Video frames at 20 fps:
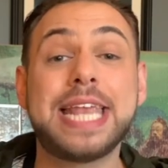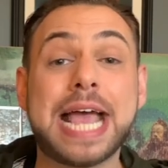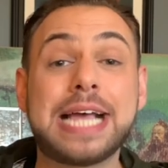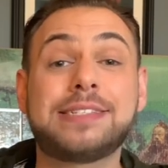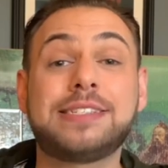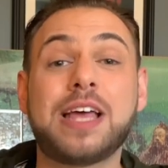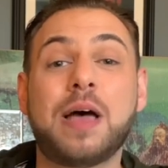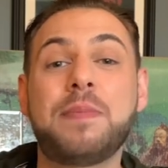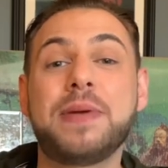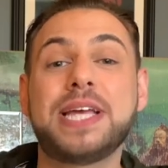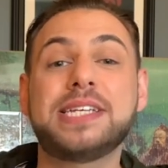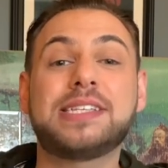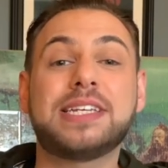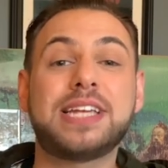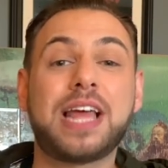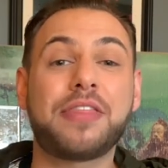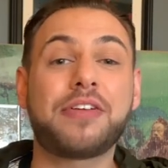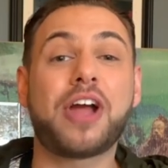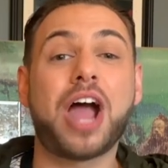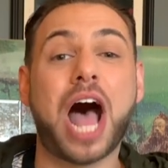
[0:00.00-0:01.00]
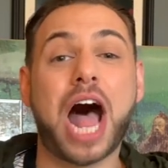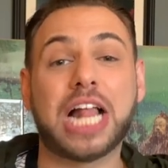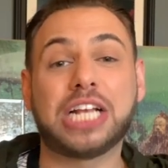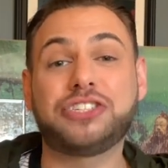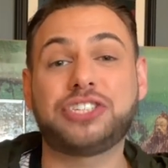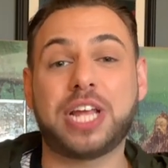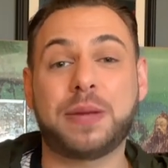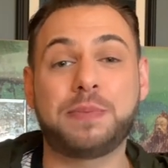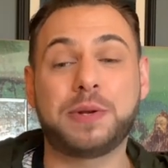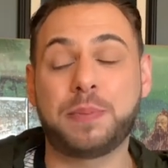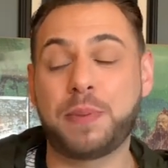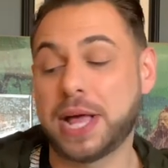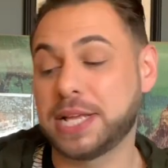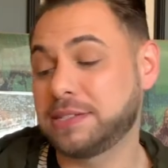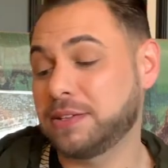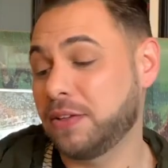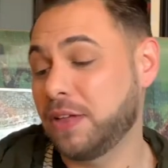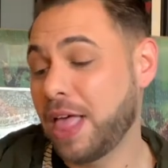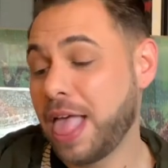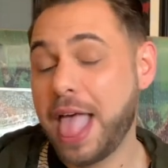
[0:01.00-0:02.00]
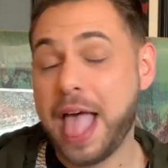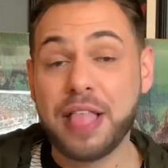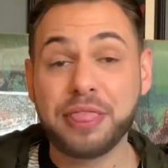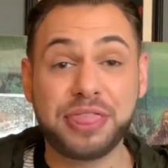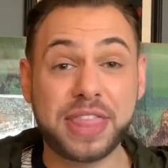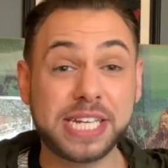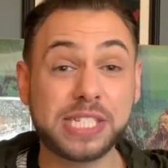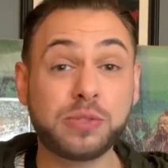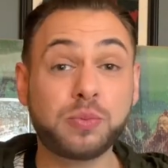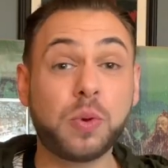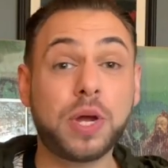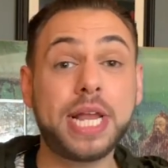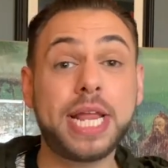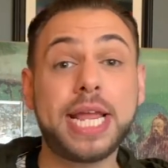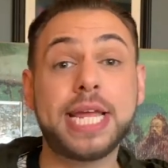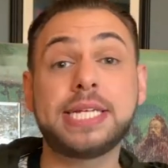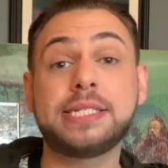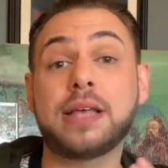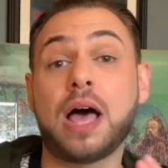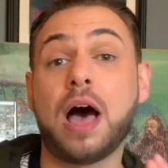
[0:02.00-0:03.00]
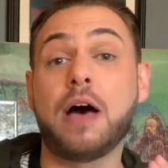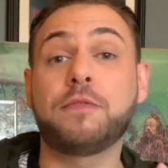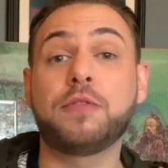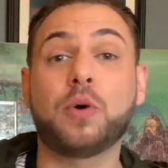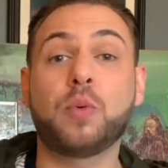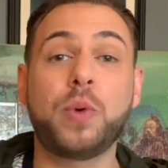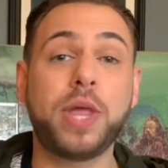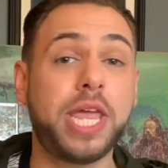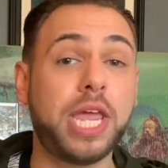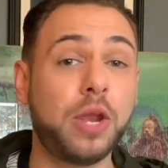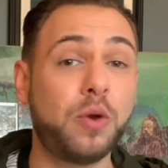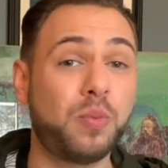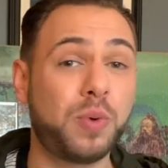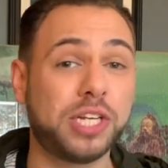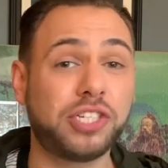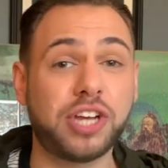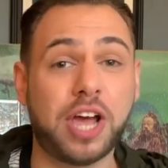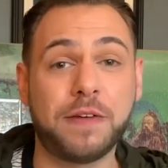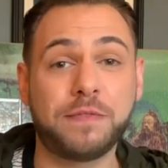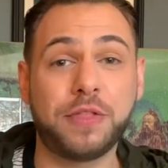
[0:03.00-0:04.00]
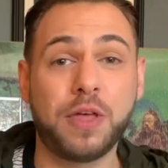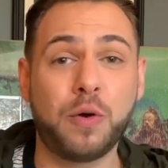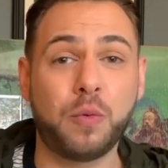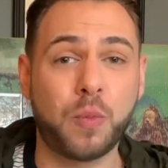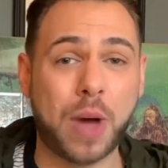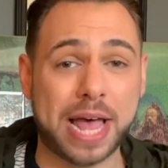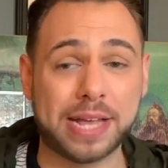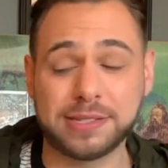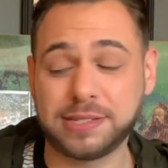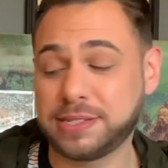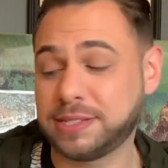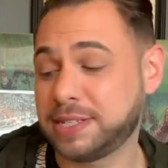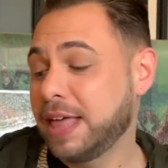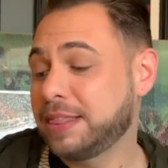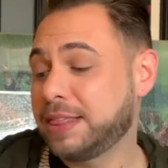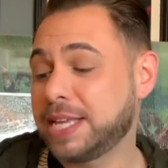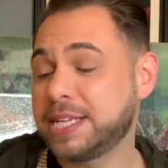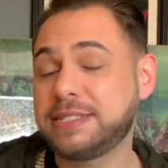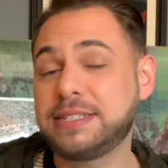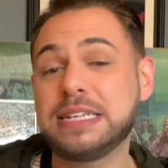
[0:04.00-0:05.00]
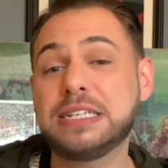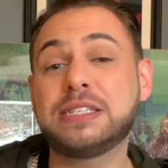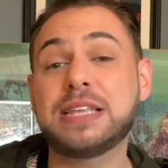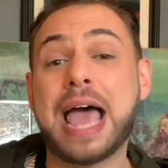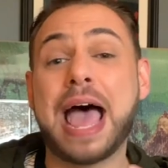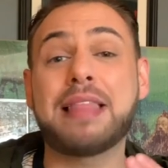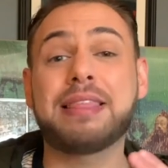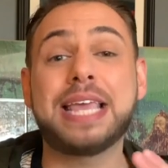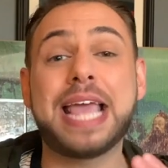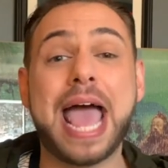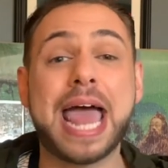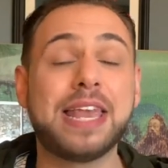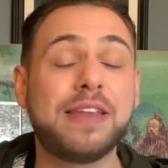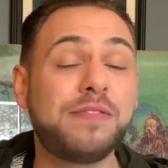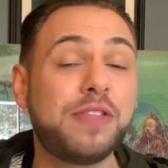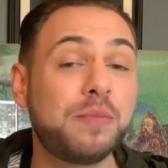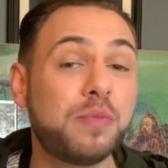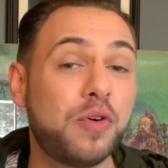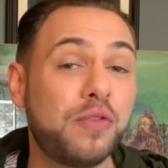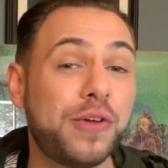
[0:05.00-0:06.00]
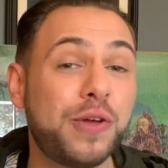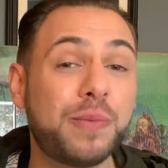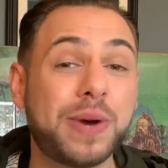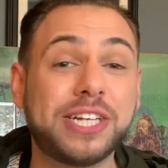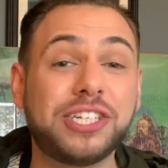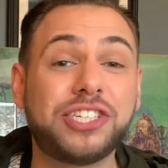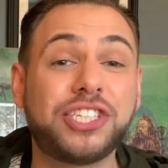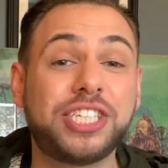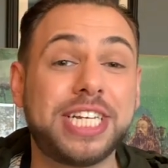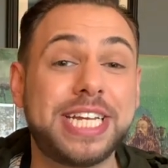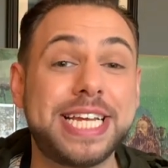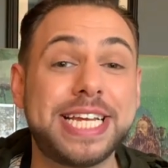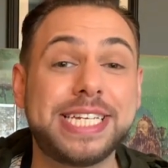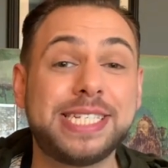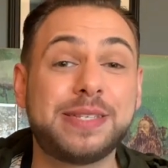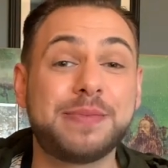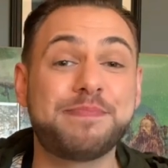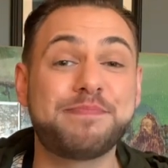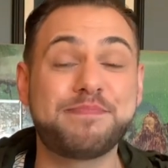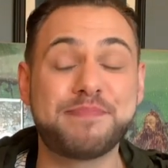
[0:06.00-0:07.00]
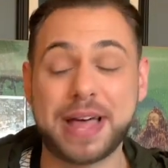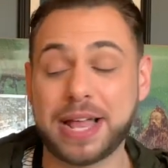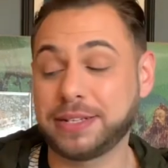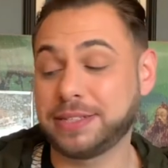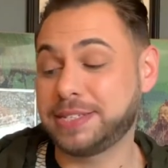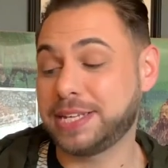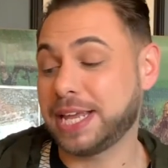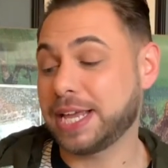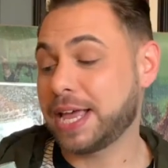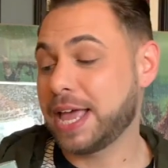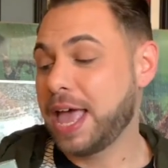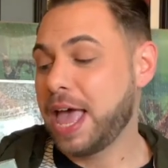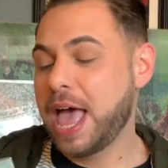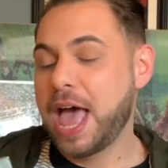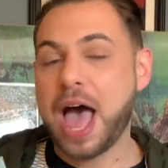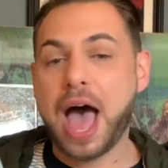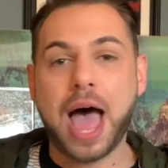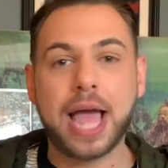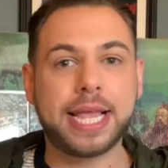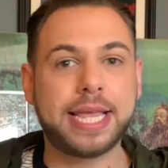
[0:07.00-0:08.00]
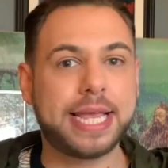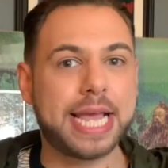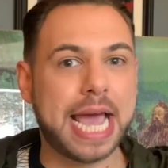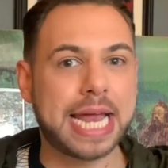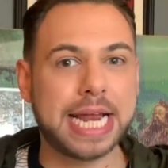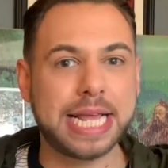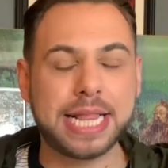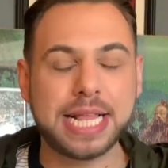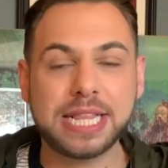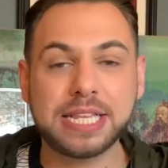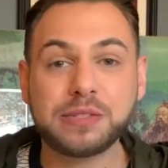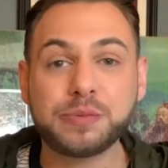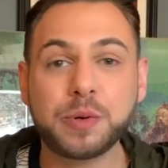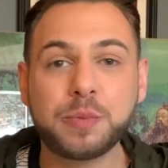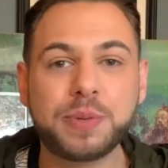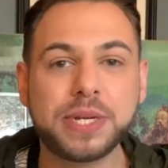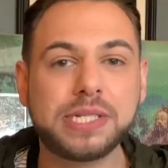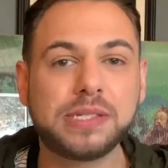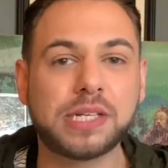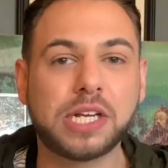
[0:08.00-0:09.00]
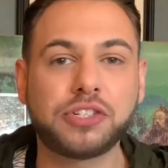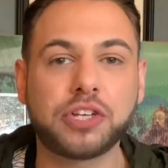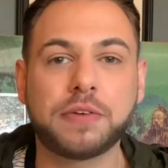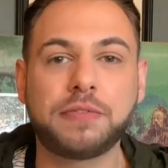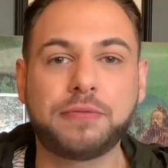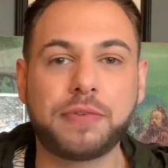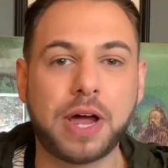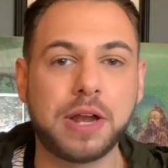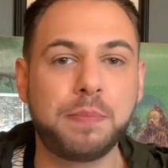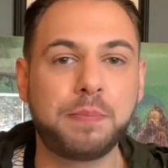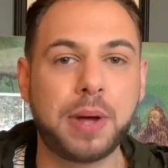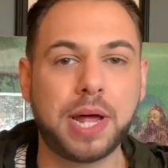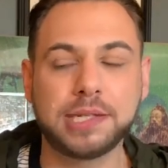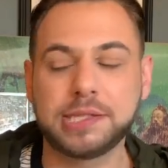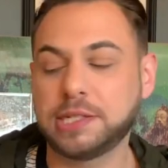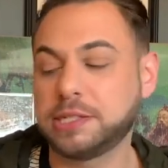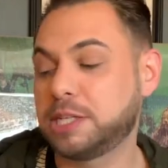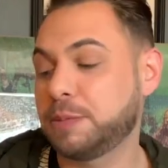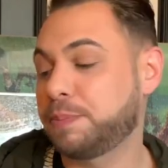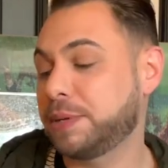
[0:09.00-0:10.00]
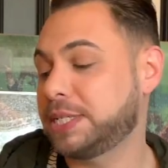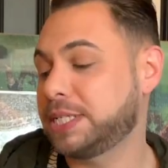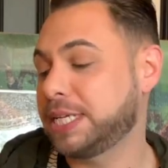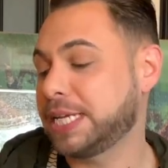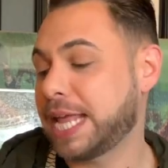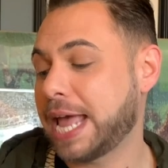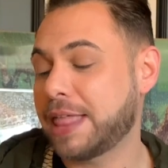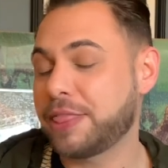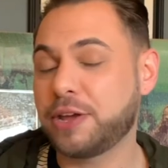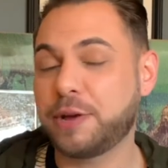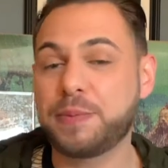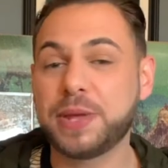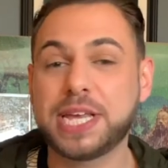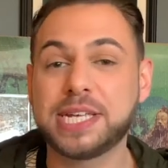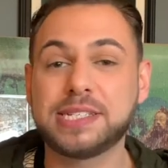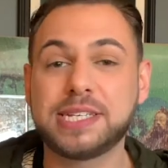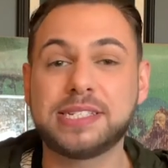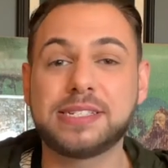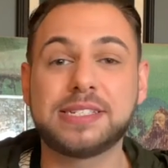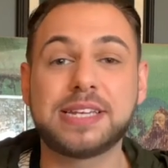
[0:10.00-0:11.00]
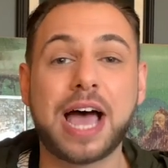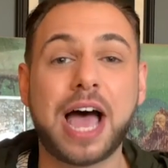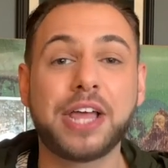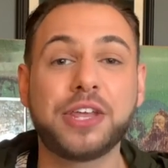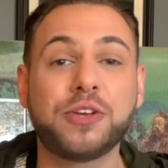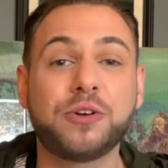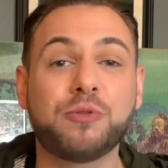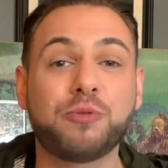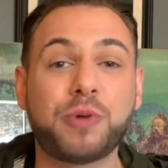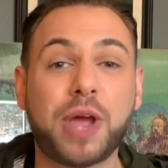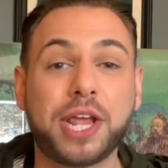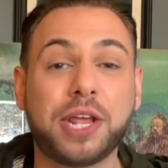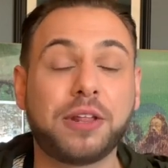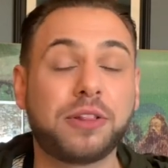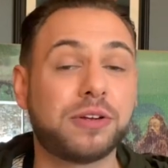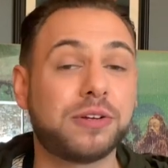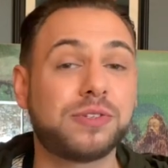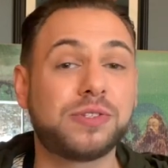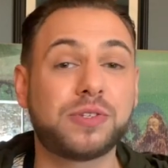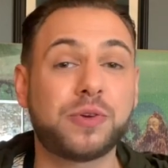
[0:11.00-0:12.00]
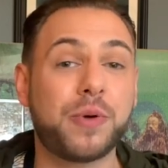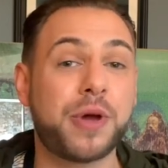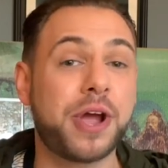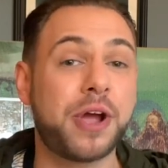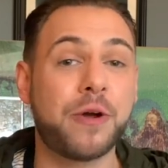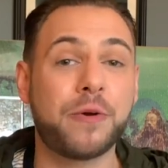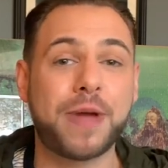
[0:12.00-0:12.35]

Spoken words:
Next up is another odd shaped puzzle. This one is of the Wicked Witch of the West. This is at the end of the movie when she is melting. Again, I think this would be such a fun puzzle to put together because it's not your regular square or